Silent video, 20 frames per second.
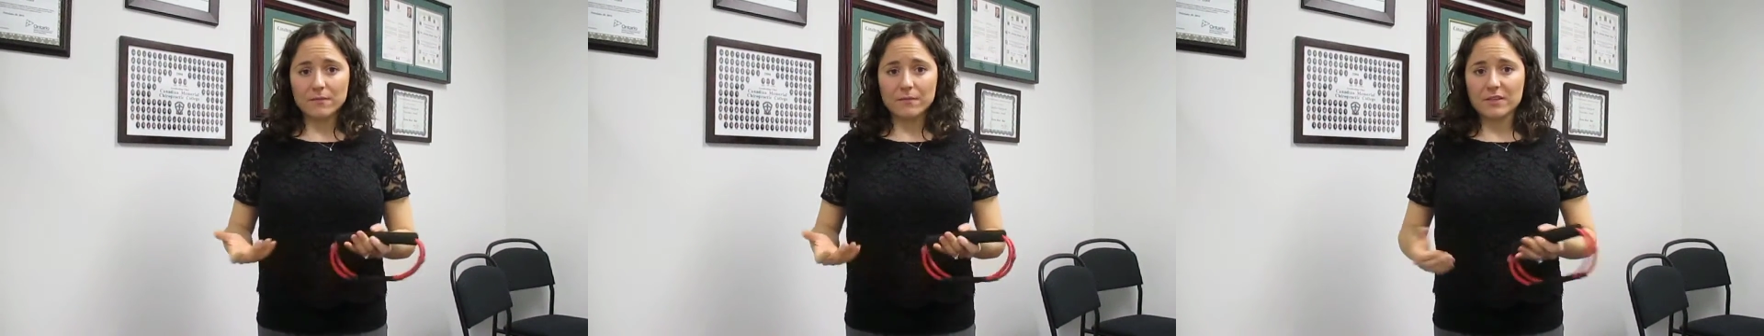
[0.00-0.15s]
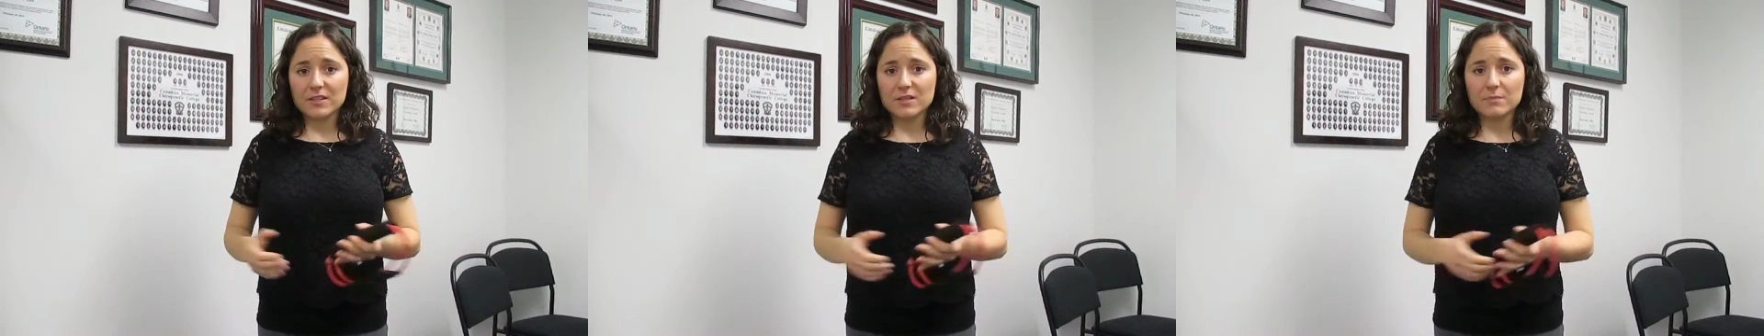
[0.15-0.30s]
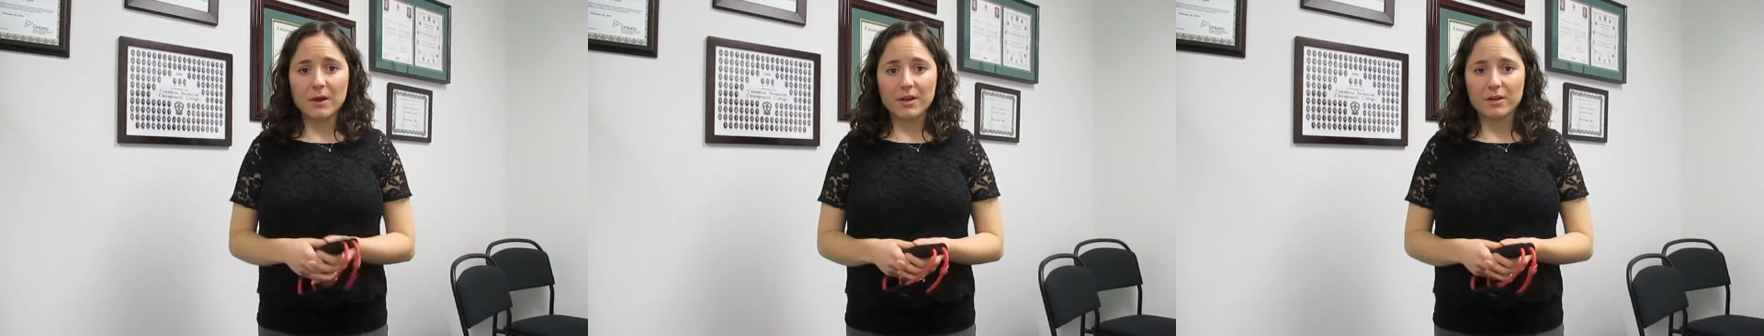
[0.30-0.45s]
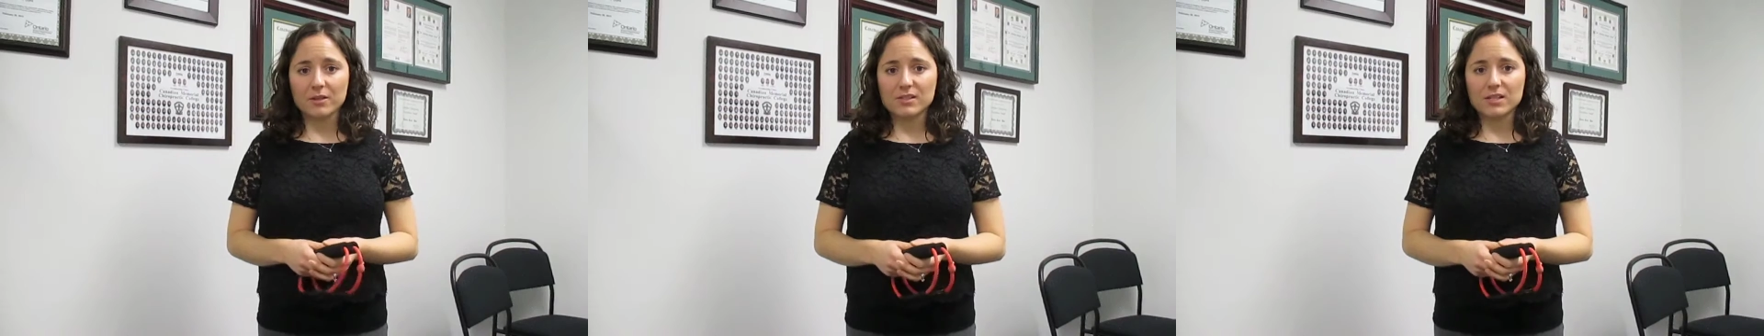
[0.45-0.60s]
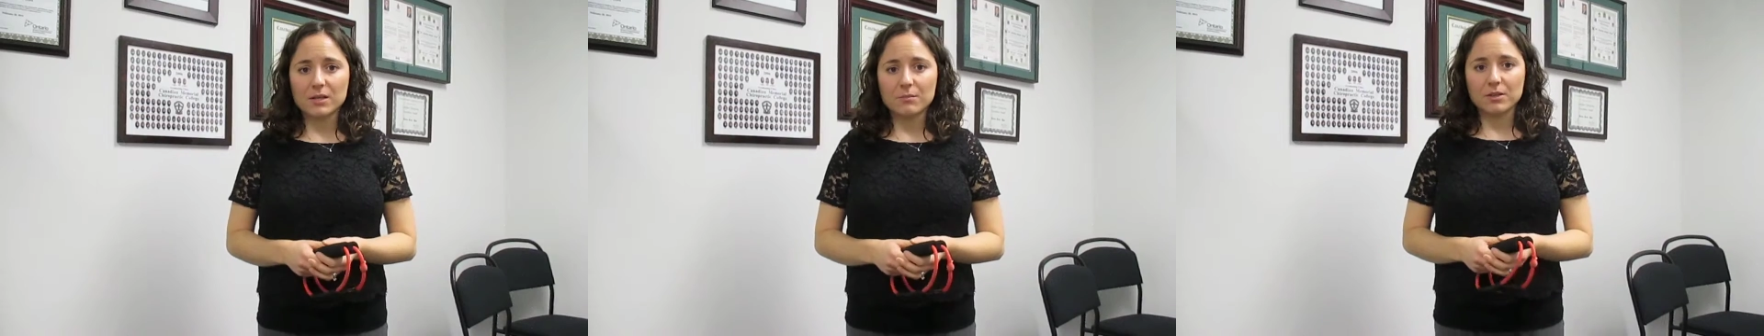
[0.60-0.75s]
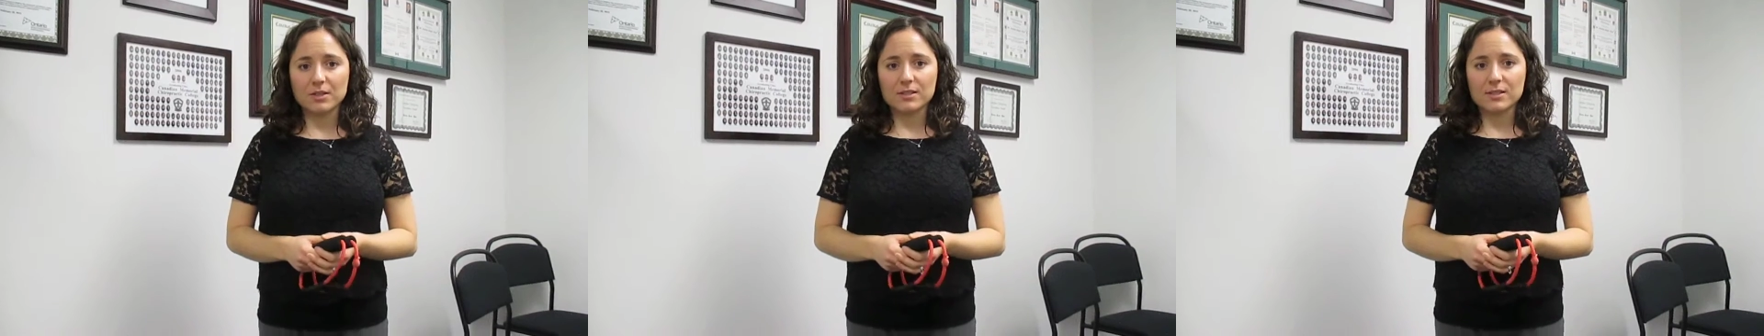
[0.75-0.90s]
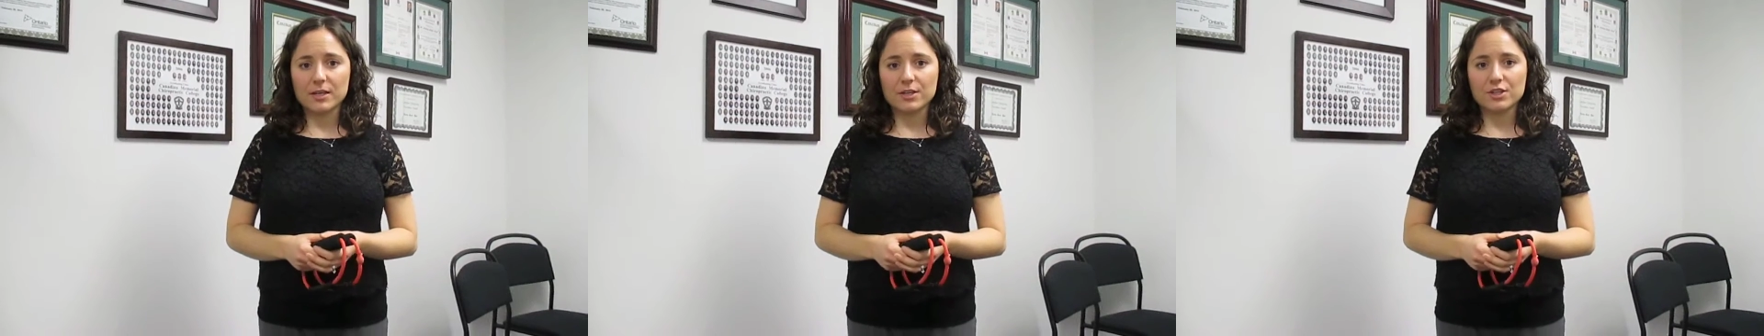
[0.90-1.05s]
spinal
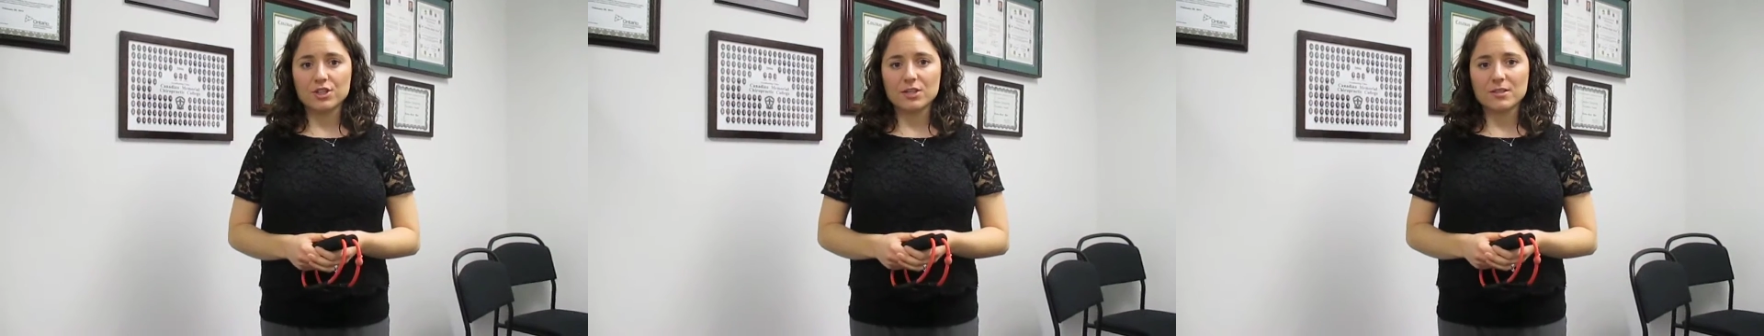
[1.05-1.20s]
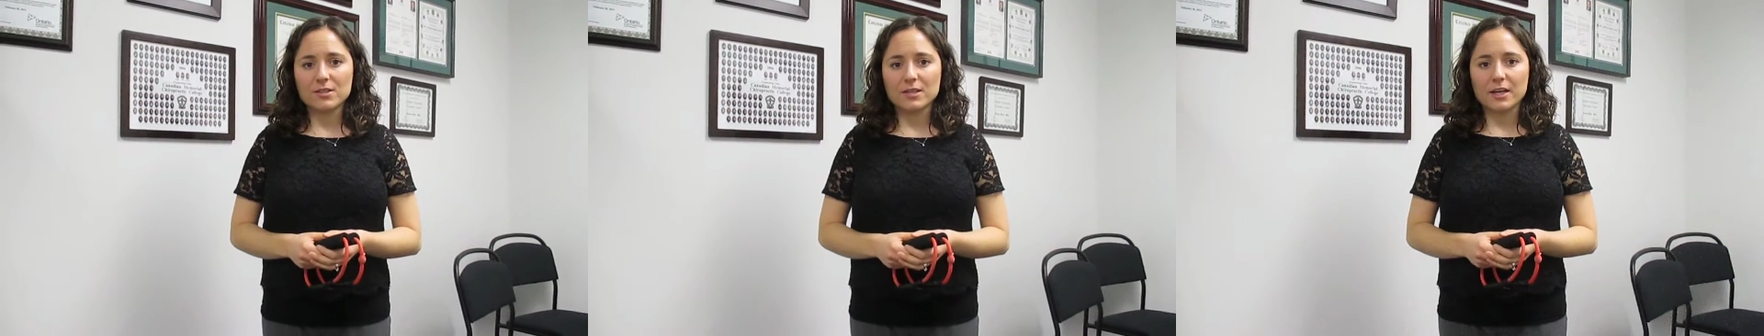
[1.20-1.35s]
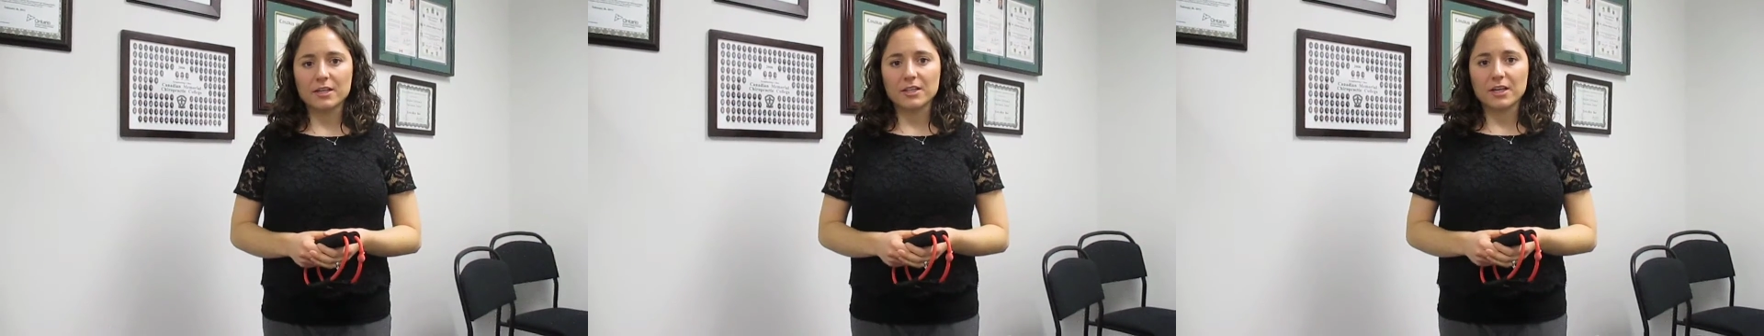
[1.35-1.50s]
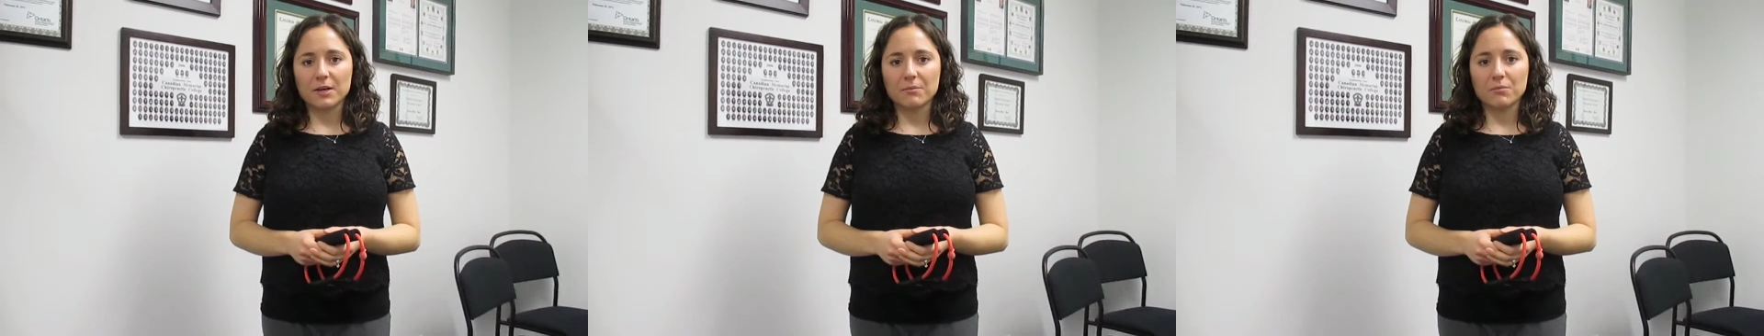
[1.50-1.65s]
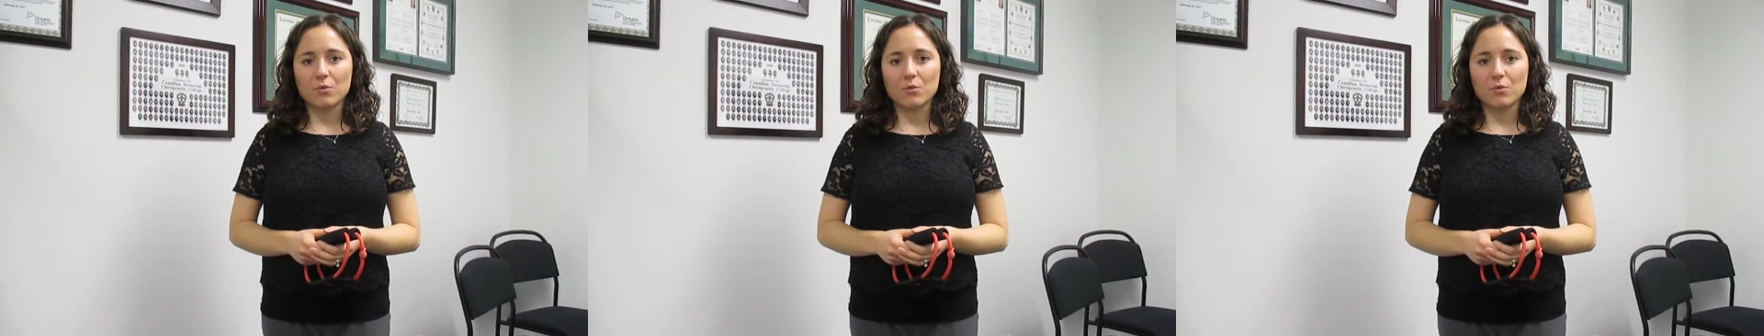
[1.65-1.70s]
subluxations and get